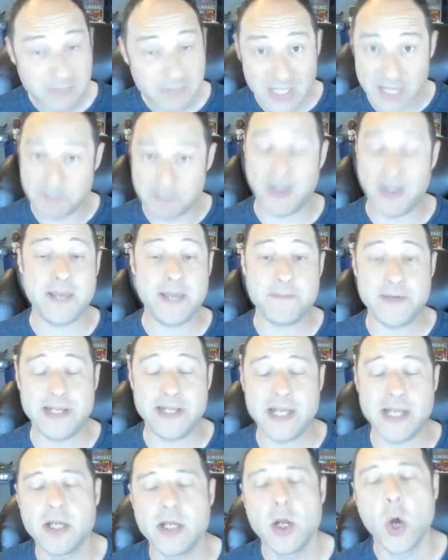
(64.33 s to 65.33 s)
In my
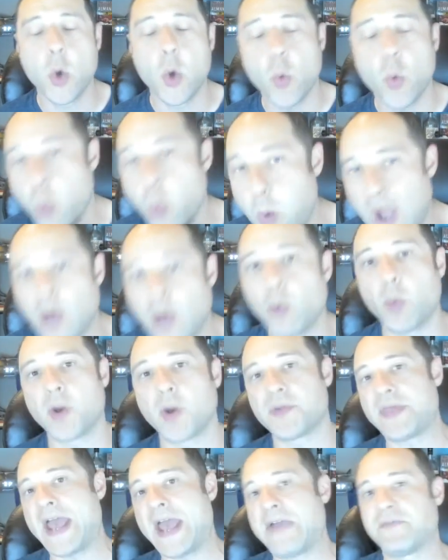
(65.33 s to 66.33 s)
opinion, well
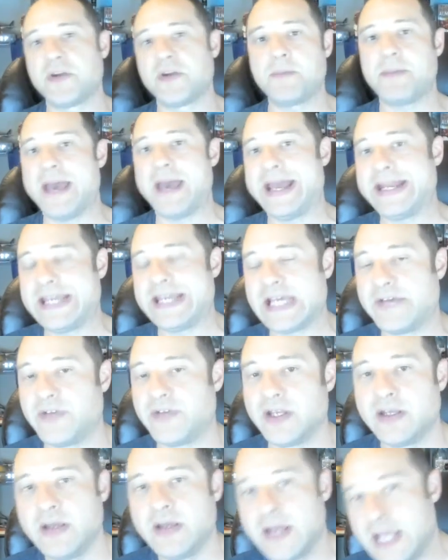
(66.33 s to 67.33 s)
worth every penny of
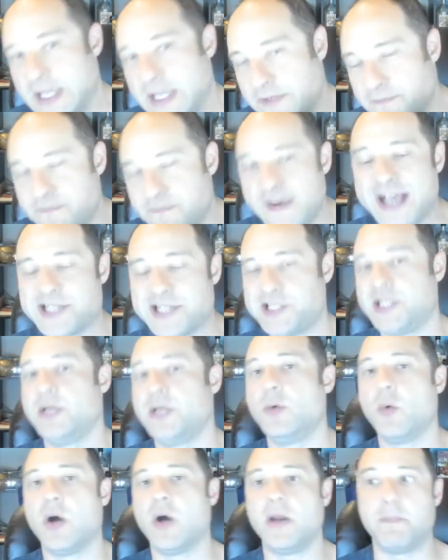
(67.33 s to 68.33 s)
it. Invest
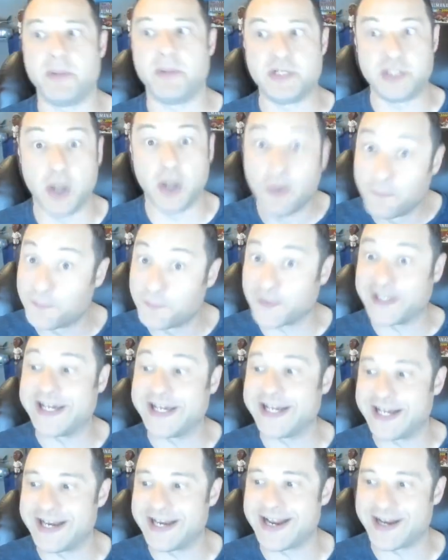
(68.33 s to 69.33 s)
in one, but don't
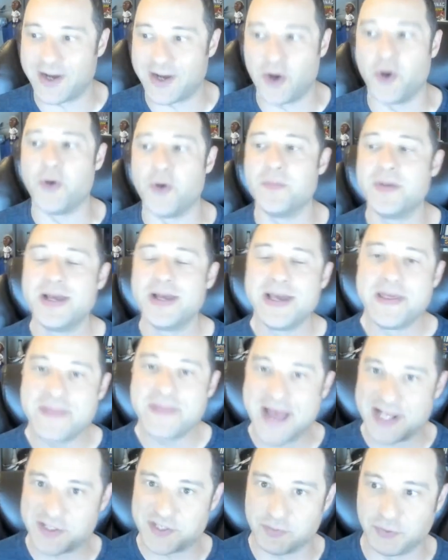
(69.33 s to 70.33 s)
forget it at home.
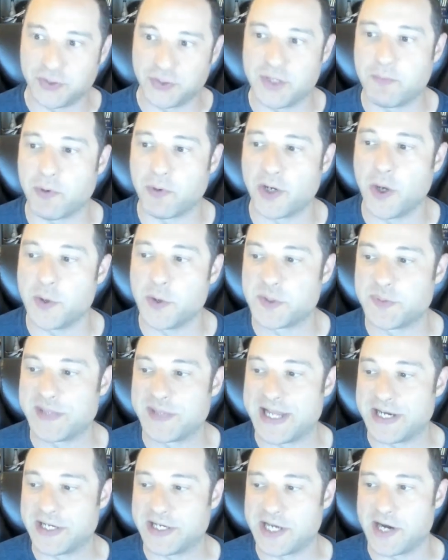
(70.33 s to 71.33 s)
That's really important. Always put
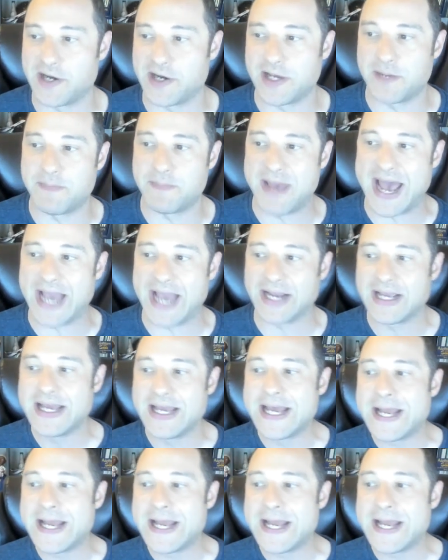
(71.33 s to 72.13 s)
that in a carry-on bag.